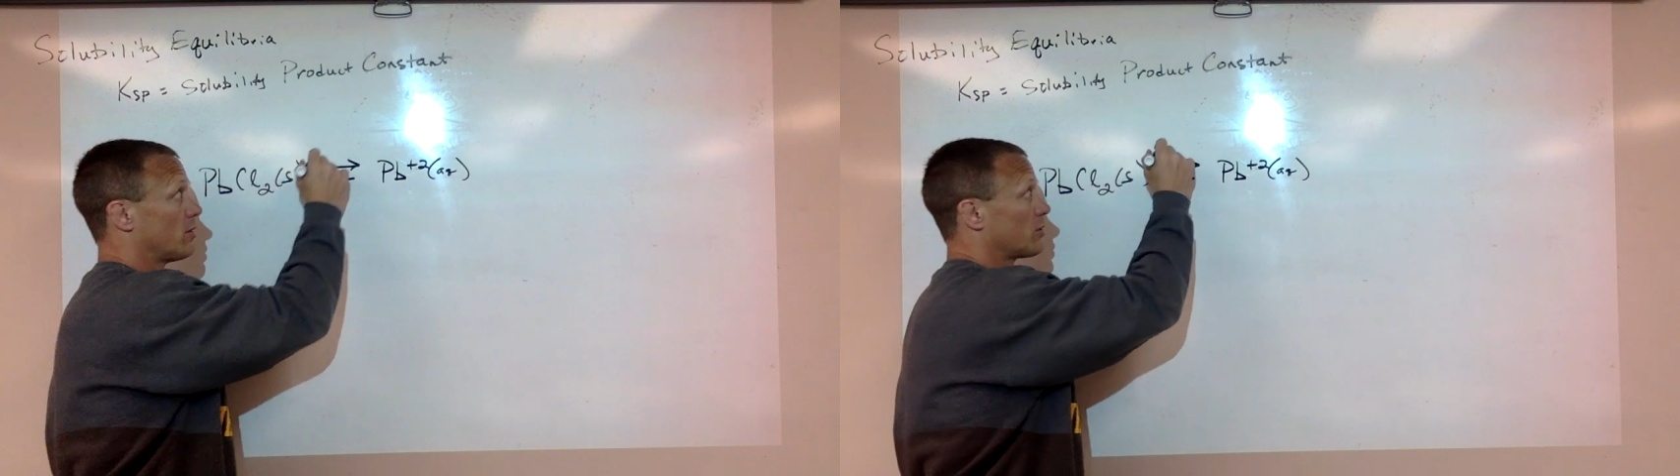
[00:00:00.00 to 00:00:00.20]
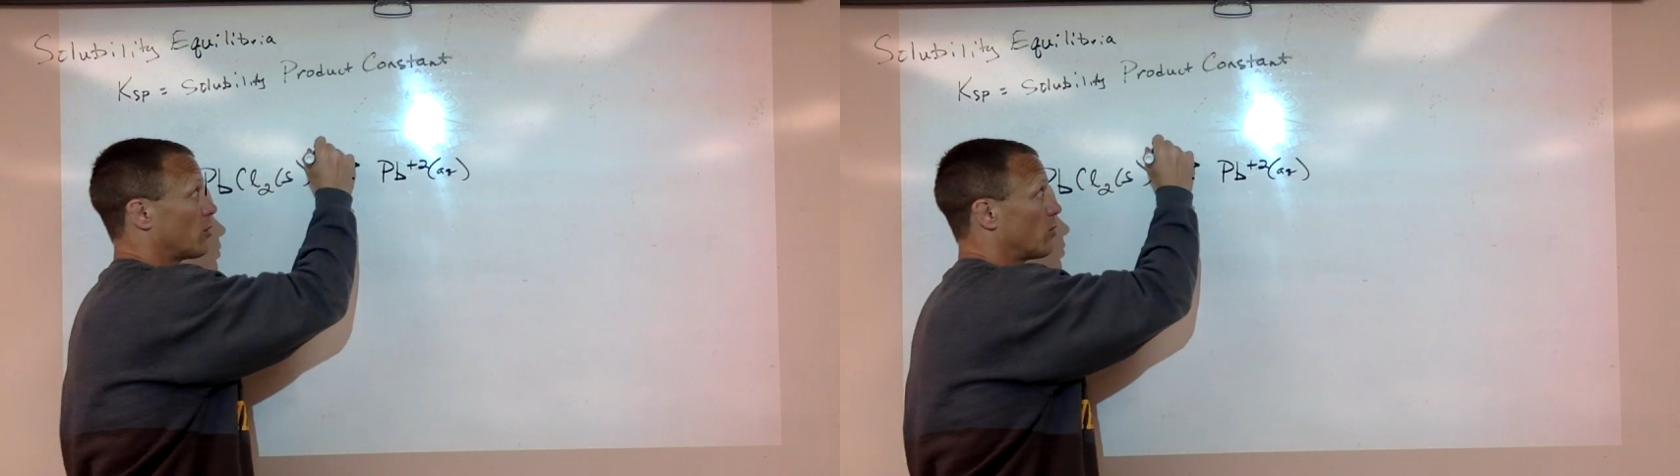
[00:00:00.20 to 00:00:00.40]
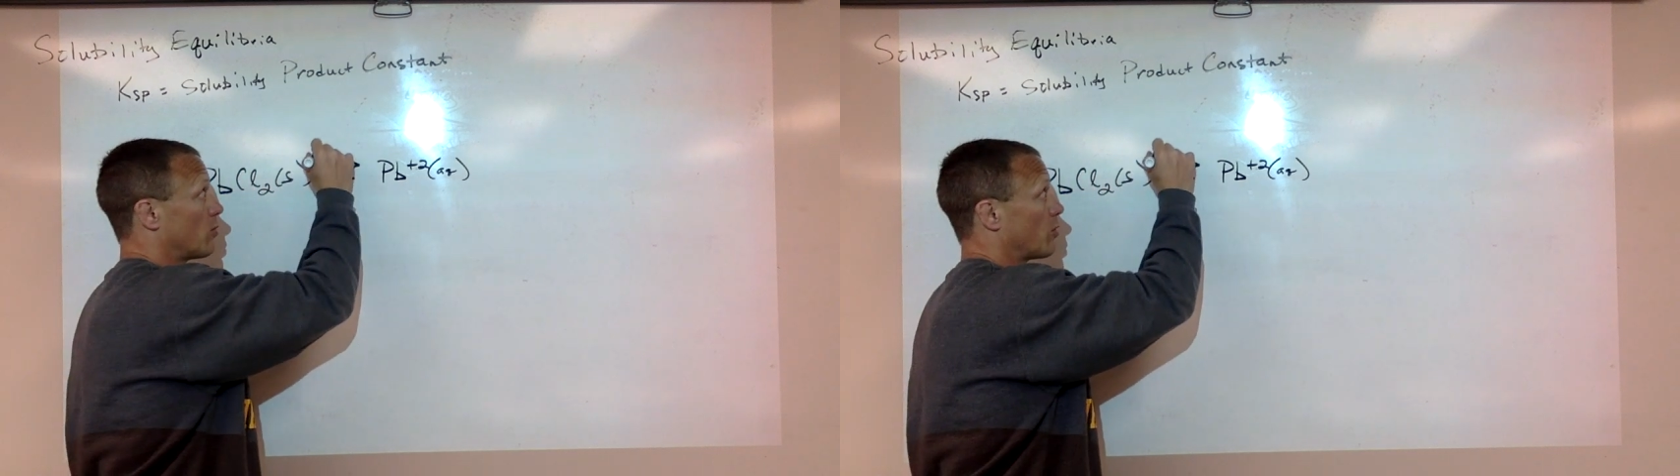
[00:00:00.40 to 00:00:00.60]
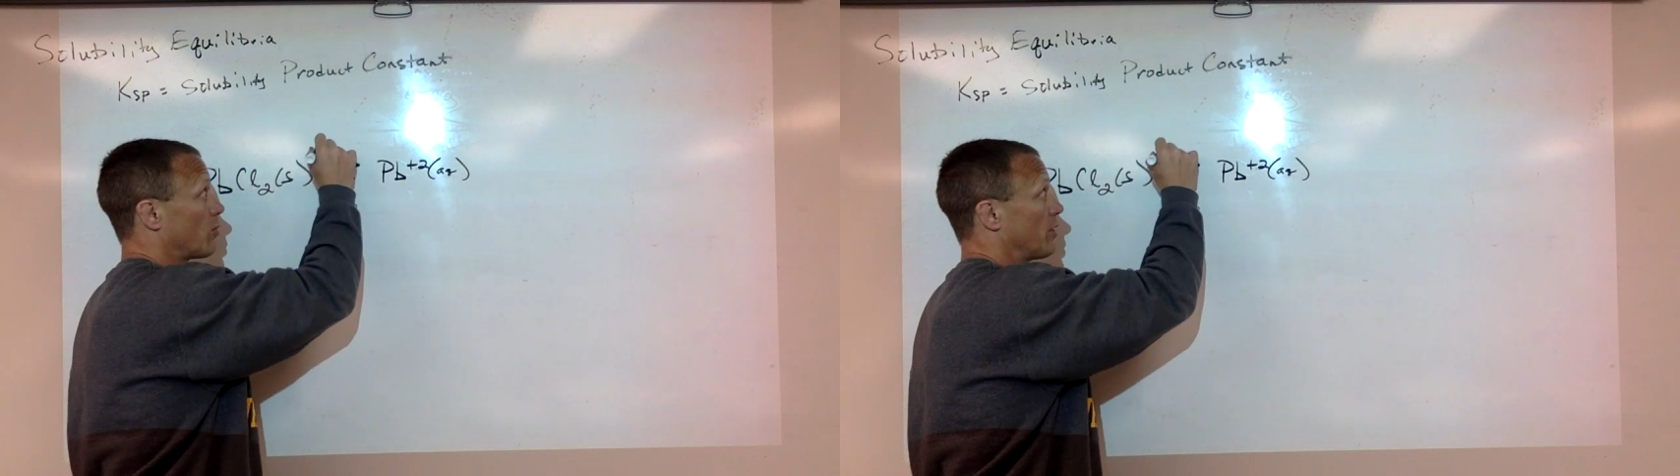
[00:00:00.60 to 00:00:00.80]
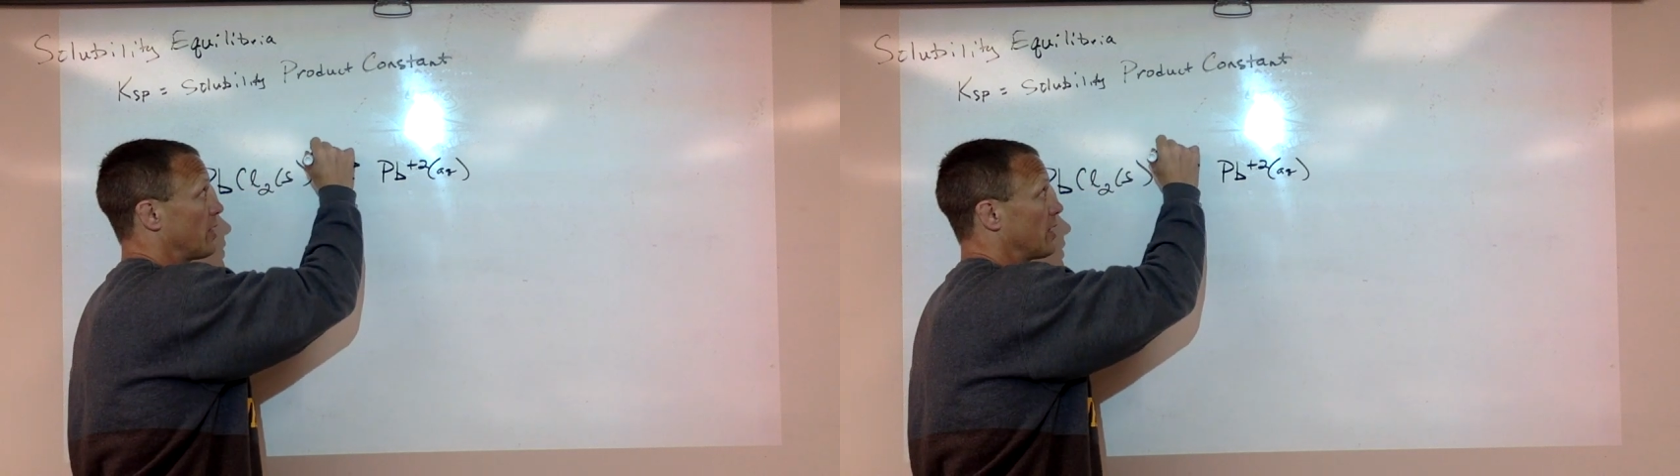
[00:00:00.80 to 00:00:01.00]
So we're
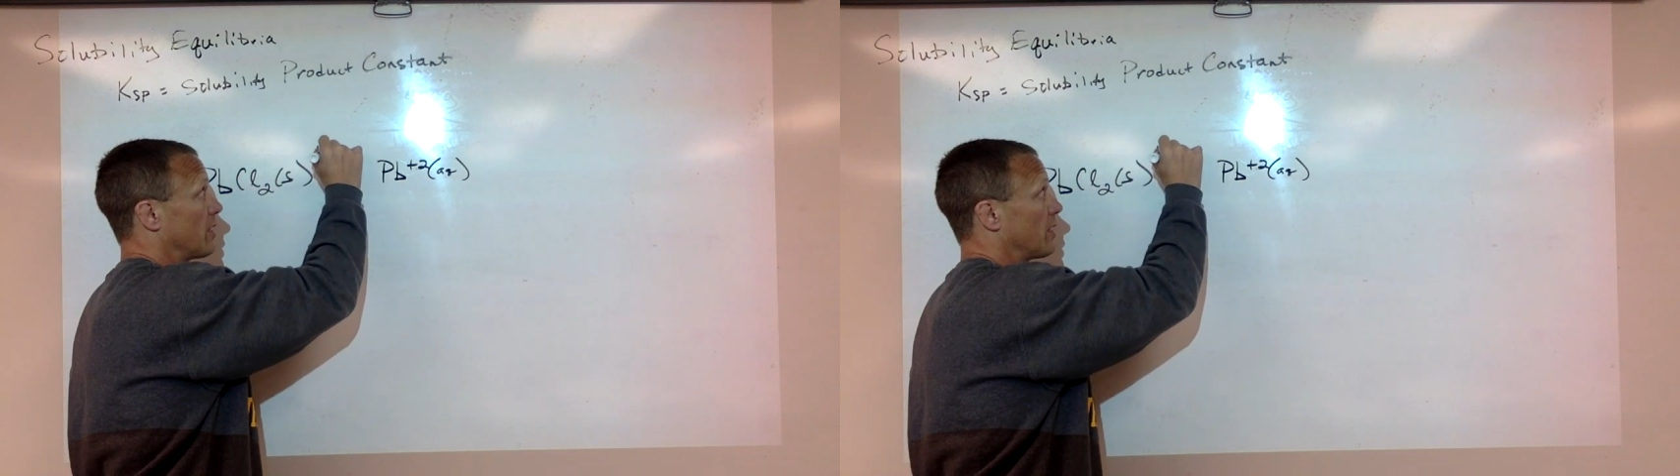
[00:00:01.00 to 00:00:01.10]
putting